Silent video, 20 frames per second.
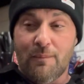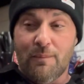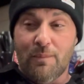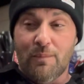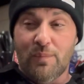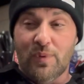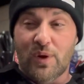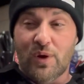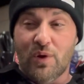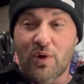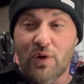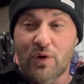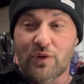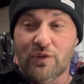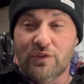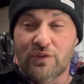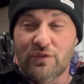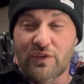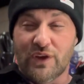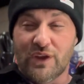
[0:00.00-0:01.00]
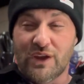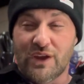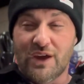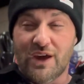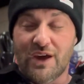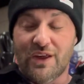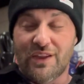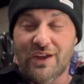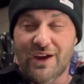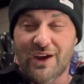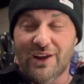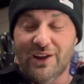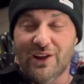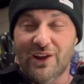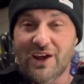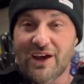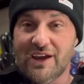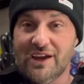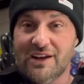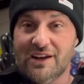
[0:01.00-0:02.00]
because if I can get that
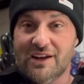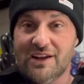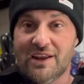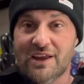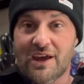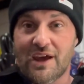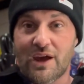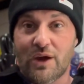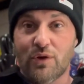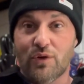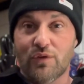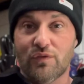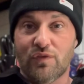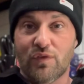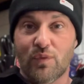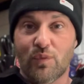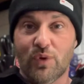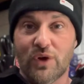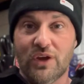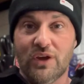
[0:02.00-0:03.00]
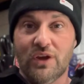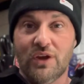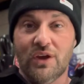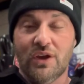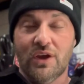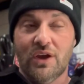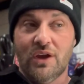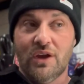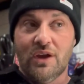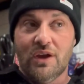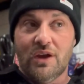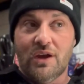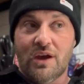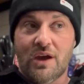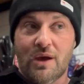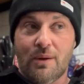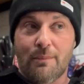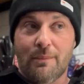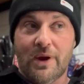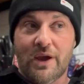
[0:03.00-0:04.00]
line out of the way,
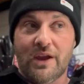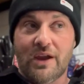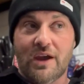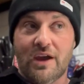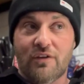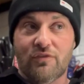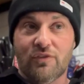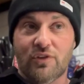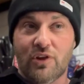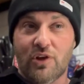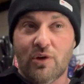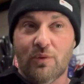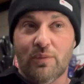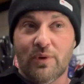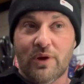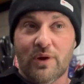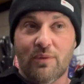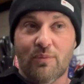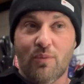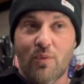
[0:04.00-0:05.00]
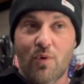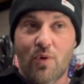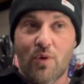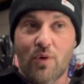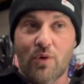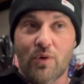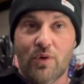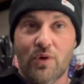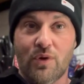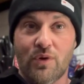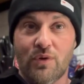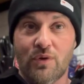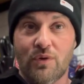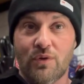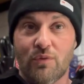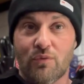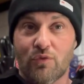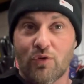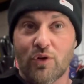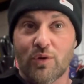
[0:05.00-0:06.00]
I might have a little bit more
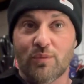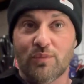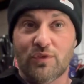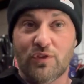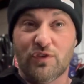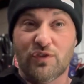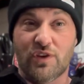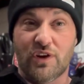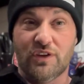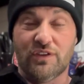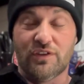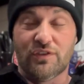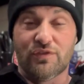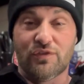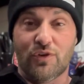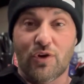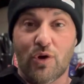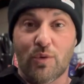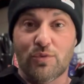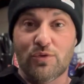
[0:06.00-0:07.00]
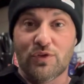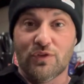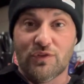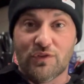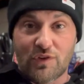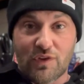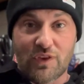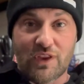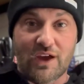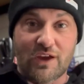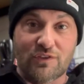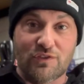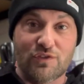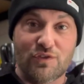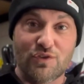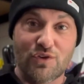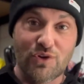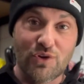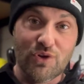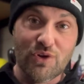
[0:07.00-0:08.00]
room to try different options on that
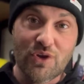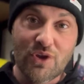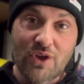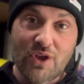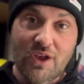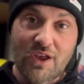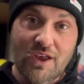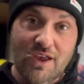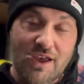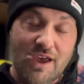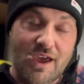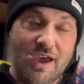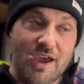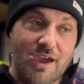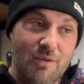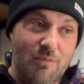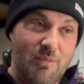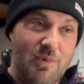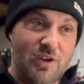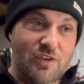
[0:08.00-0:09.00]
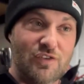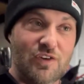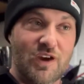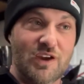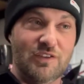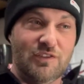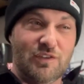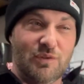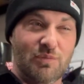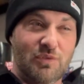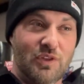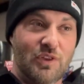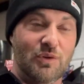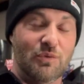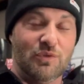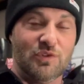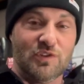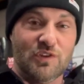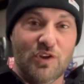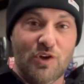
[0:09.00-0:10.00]
screw. I tried something that
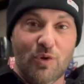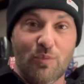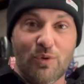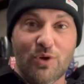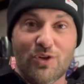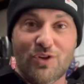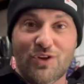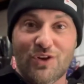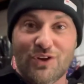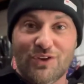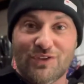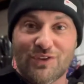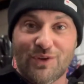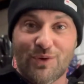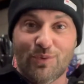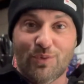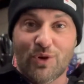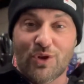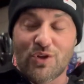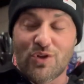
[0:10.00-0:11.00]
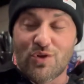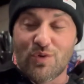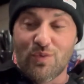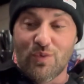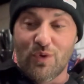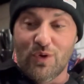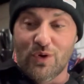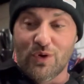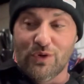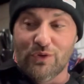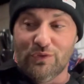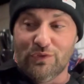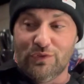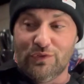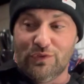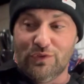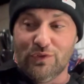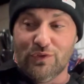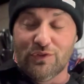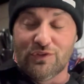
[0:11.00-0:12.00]
was a little bit shady, which
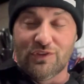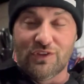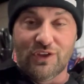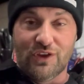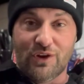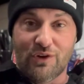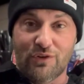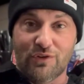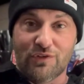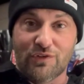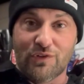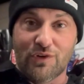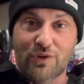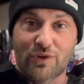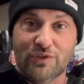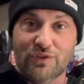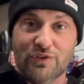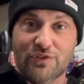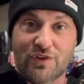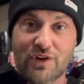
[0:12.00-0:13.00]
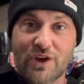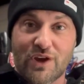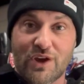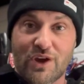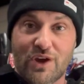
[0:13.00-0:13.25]
was using the air saw to try and